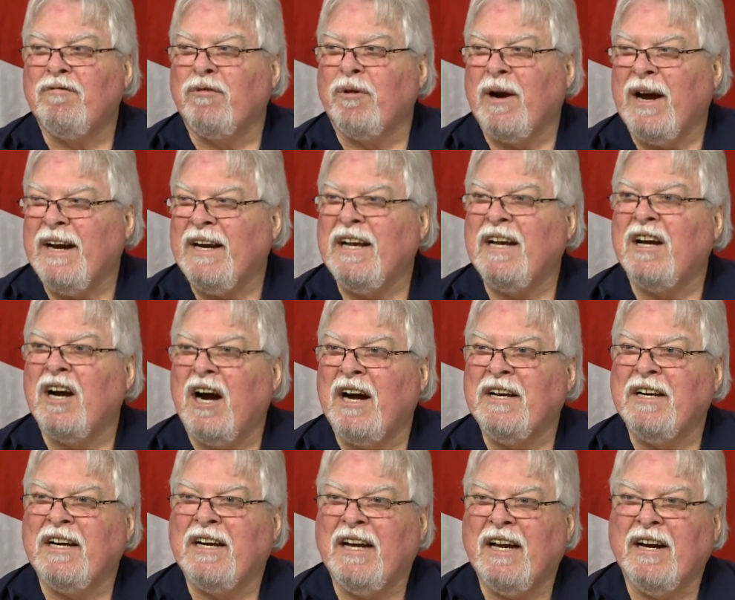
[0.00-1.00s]
for any
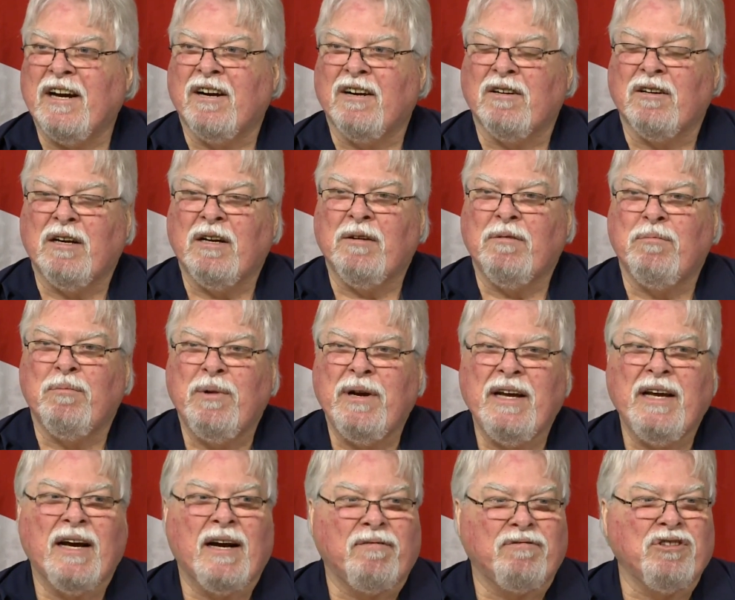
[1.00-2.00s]
kind of care, and
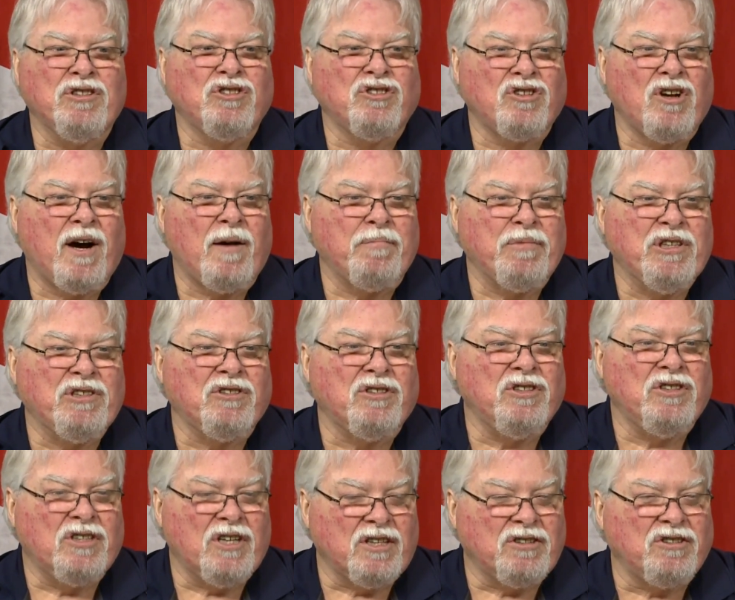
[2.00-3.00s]
we have to stop
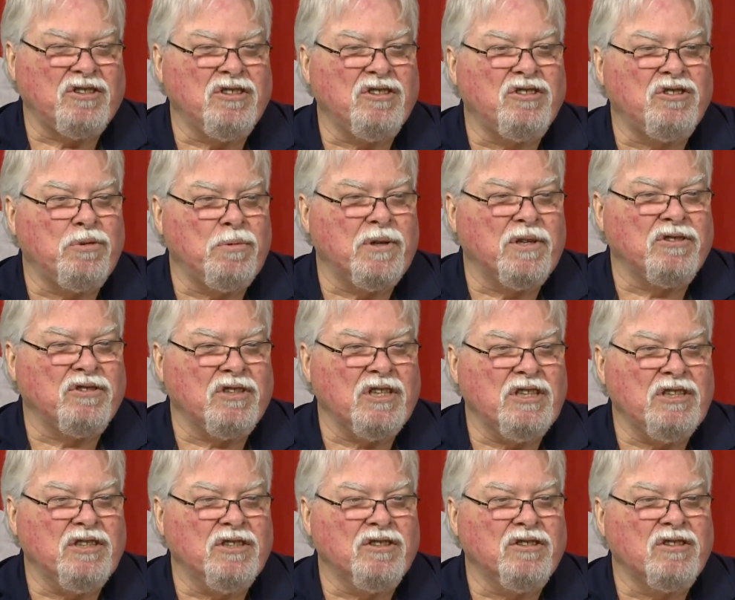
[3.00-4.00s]
this injustice to our
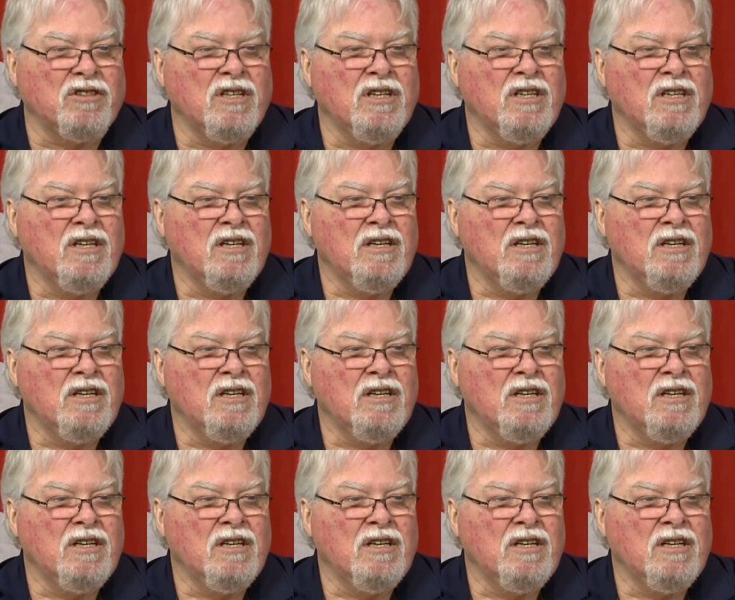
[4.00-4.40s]
seniors